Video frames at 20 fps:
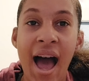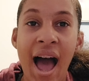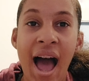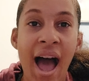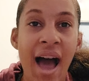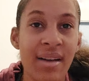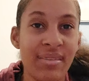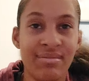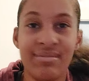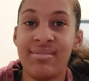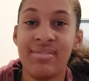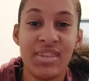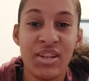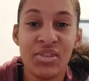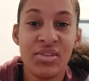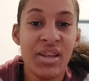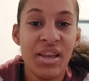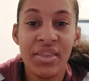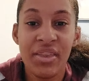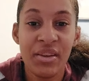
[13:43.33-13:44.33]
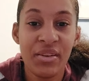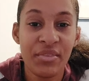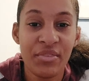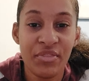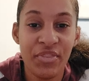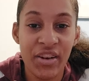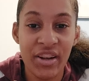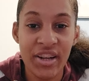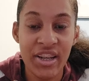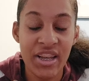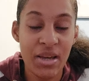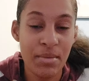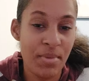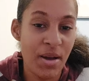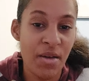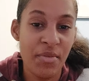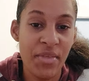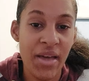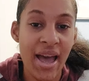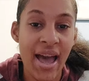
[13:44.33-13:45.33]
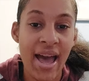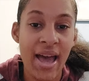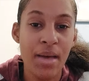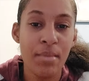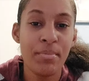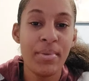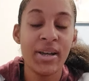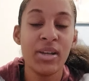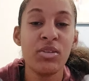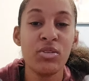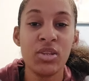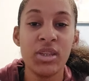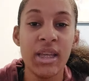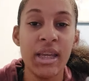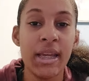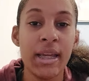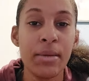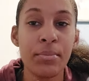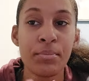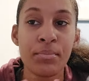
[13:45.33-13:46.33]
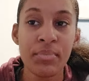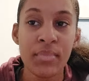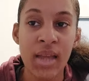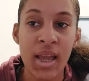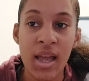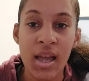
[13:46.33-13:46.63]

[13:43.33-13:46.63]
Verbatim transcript: I there's nothing funny about that but you see